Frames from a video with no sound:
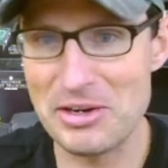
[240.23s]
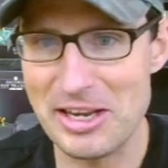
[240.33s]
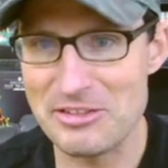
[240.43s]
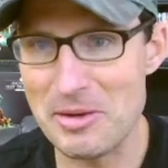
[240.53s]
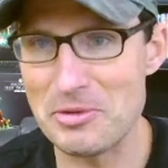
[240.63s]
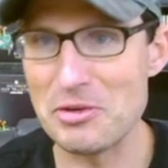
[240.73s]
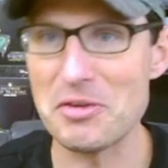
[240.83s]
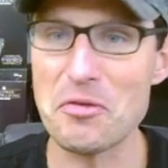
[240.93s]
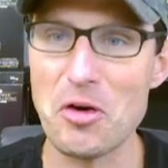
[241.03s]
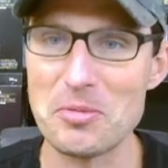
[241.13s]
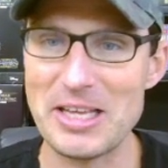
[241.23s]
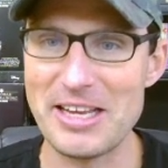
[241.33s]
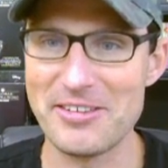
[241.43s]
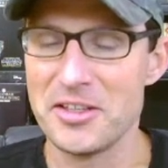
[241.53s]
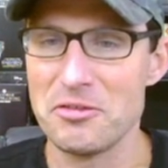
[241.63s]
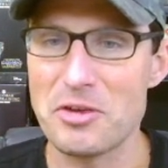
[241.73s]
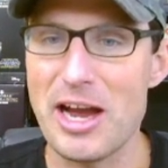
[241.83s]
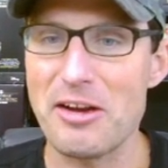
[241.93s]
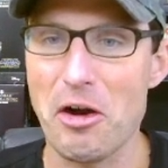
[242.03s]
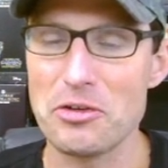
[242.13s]
ends up doing for him later. You've
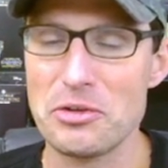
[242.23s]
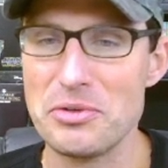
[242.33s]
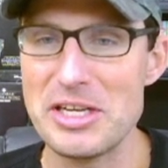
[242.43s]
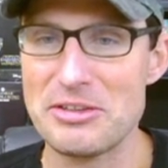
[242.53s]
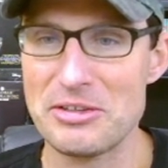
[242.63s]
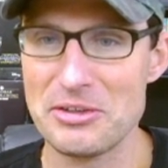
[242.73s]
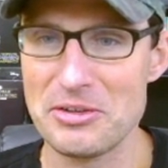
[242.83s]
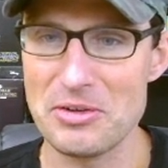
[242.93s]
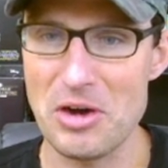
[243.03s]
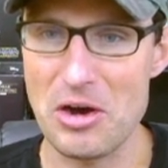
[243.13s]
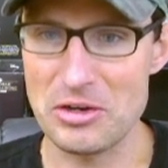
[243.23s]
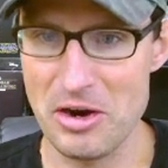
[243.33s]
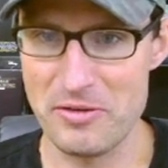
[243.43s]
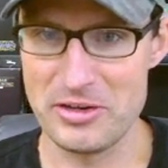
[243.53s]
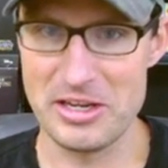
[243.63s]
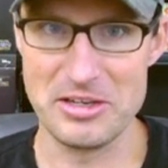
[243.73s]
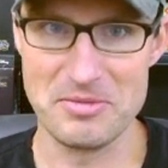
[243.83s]
got R2-D2 all covered in